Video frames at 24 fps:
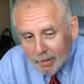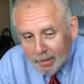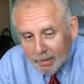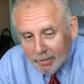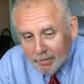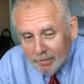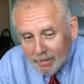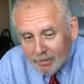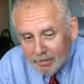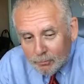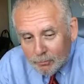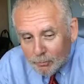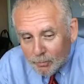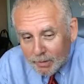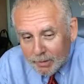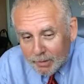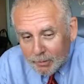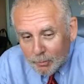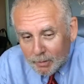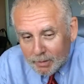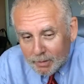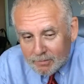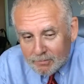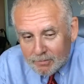that's really
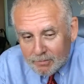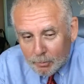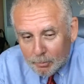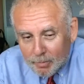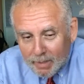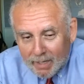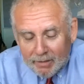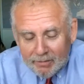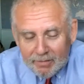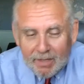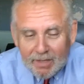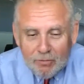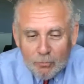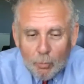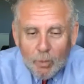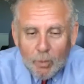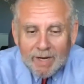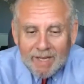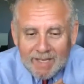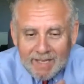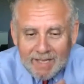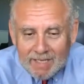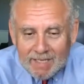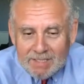what it's about, and that's why
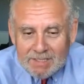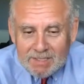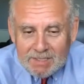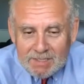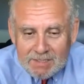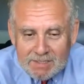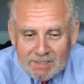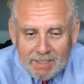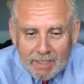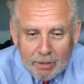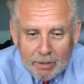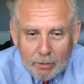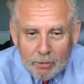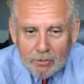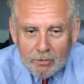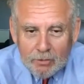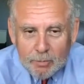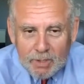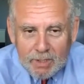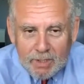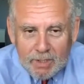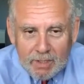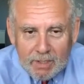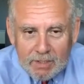cases settle is
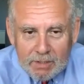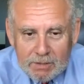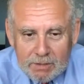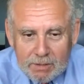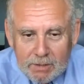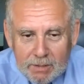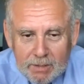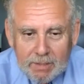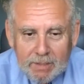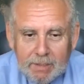because